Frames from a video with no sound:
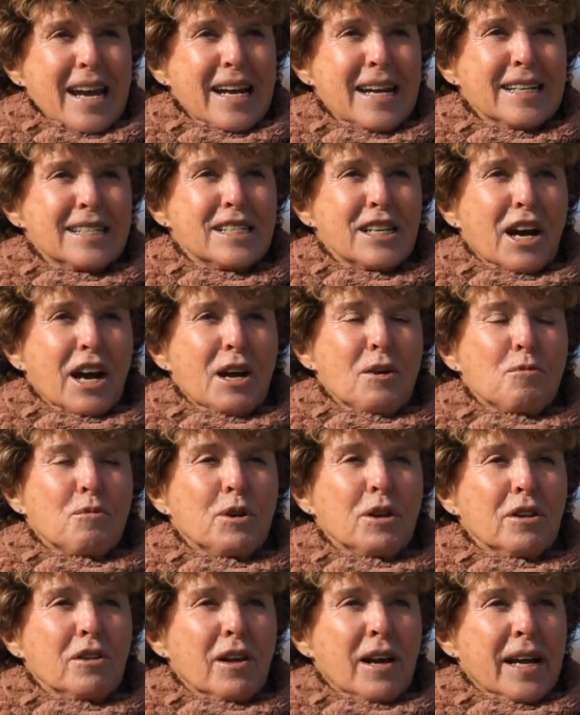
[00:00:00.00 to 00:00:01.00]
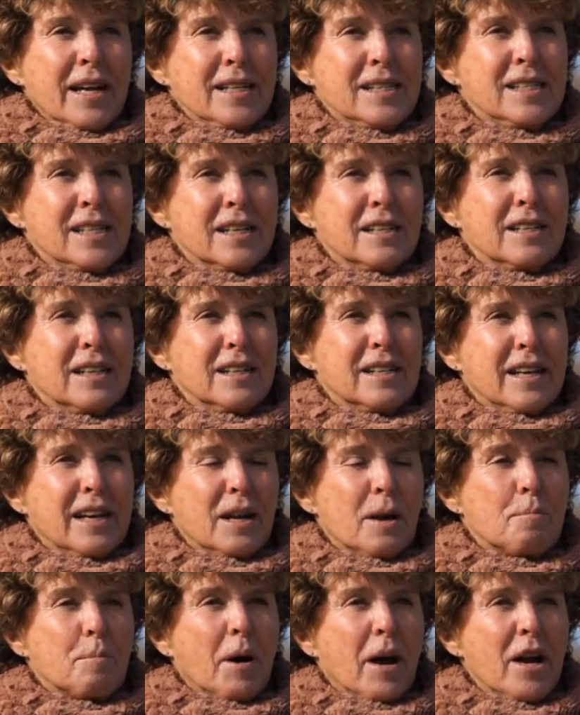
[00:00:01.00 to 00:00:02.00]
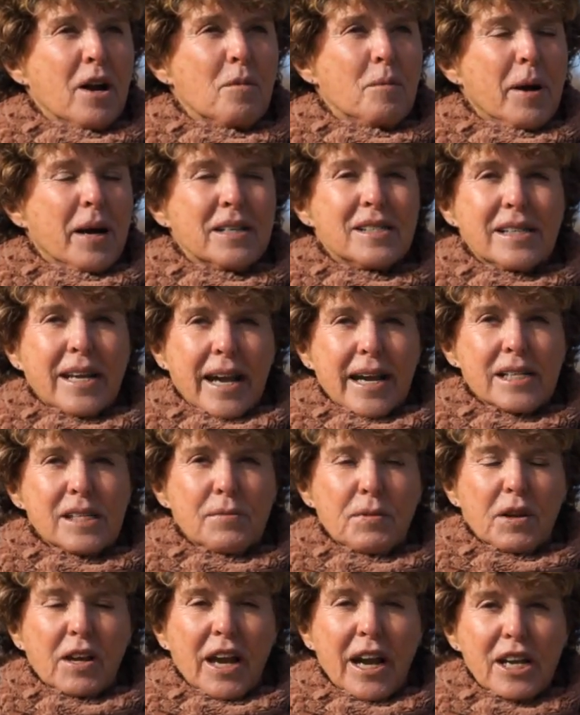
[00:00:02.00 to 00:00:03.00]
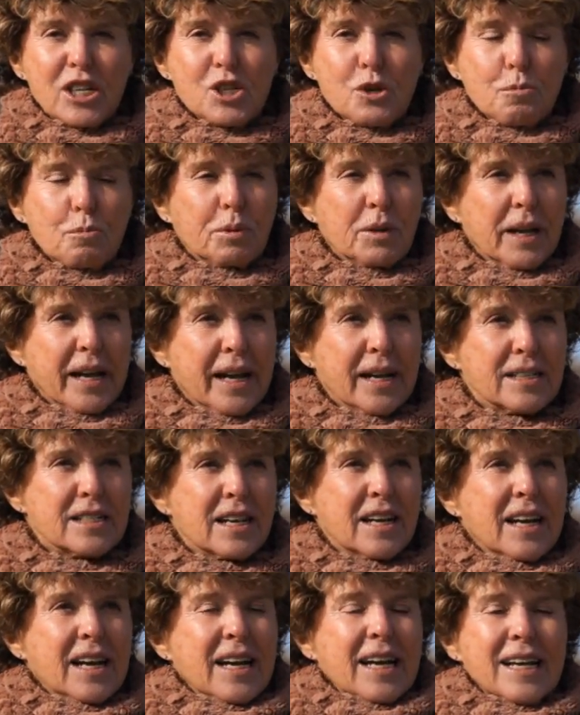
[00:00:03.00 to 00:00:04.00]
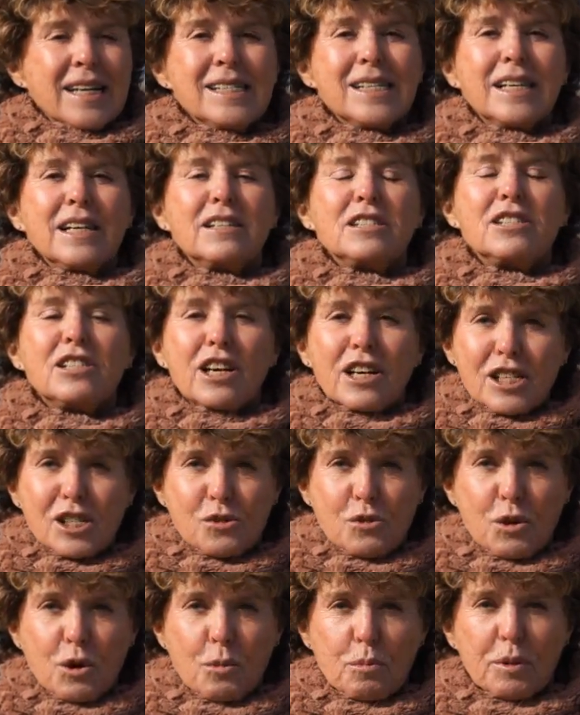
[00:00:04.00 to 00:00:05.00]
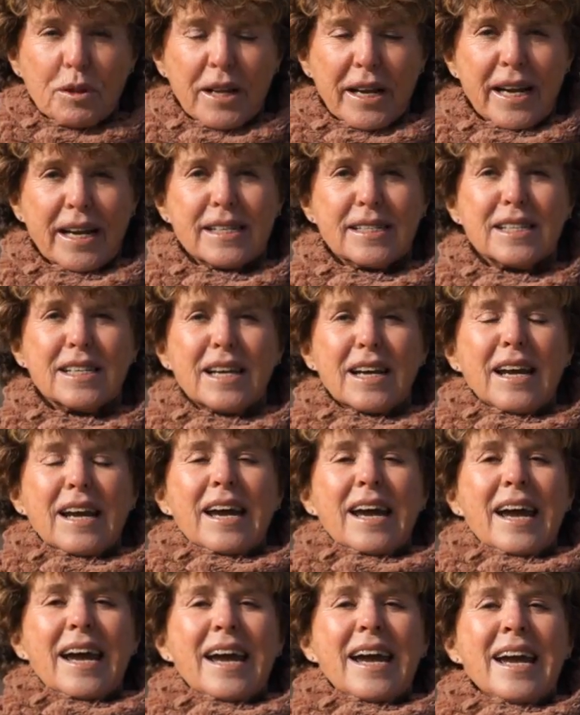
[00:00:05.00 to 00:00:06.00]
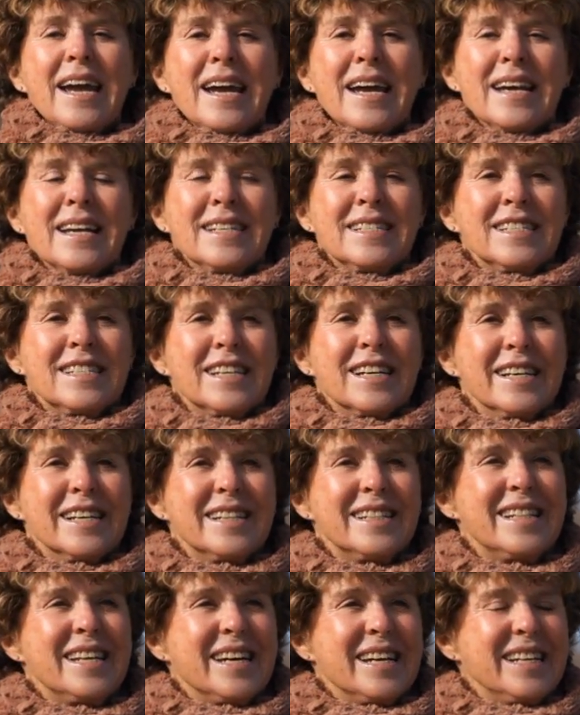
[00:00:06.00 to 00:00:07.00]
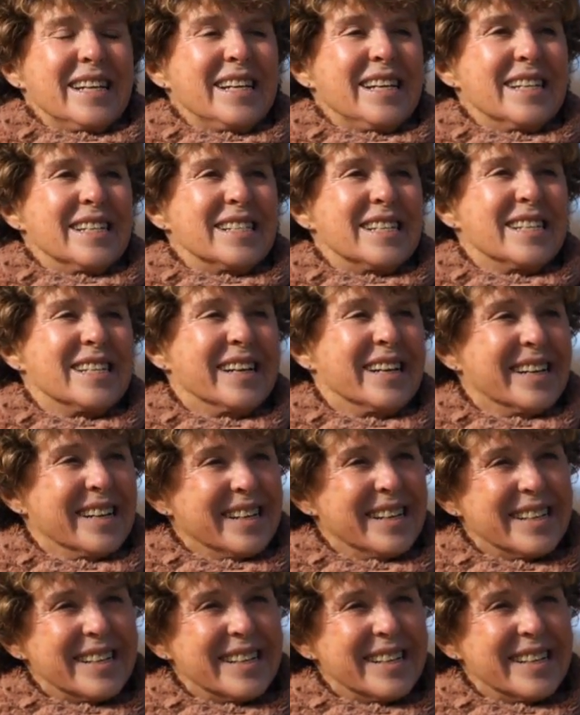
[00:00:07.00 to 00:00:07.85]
and I realized that a biomass gasification plant is an industrial plant, and that it